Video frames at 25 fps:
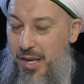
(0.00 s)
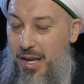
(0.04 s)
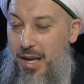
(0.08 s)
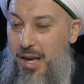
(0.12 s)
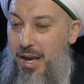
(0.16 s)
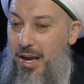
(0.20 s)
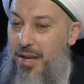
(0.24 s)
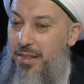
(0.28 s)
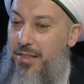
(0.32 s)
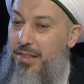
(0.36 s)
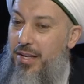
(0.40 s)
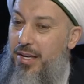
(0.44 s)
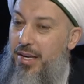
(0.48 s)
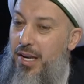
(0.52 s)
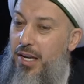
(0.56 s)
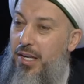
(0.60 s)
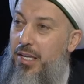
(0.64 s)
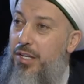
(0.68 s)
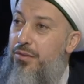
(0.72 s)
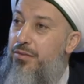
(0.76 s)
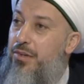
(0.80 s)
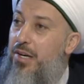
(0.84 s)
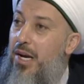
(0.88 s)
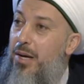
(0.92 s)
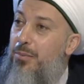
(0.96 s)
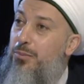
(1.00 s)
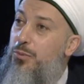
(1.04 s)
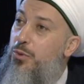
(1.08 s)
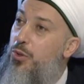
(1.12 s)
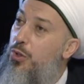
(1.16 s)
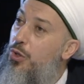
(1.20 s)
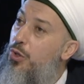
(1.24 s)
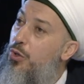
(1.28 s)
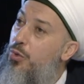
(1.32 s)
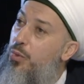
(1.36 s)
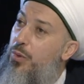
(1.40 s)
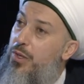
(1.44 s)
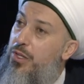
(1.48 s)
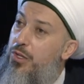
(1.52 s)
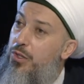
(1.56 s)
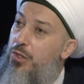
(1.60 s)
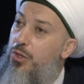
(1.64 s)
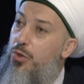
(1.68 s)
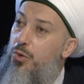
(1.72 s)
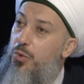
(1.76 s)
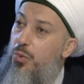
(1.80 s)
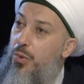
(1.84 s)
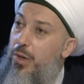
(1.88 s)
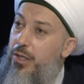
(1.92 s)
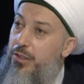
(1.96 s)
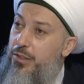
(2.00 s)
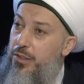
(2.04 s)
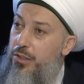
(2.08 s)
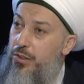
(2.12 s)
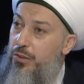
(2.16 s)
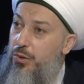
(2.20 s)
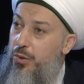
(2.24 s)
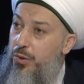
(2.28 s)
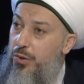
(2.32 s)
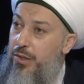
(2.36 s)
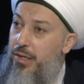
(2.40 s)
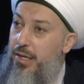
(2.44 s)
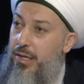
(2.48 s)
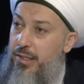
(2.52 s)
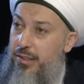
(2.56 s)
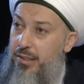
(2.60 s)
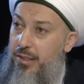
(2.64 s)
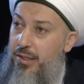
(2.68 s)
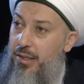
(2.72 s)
And then I'll leave it up to you whether you want it or not.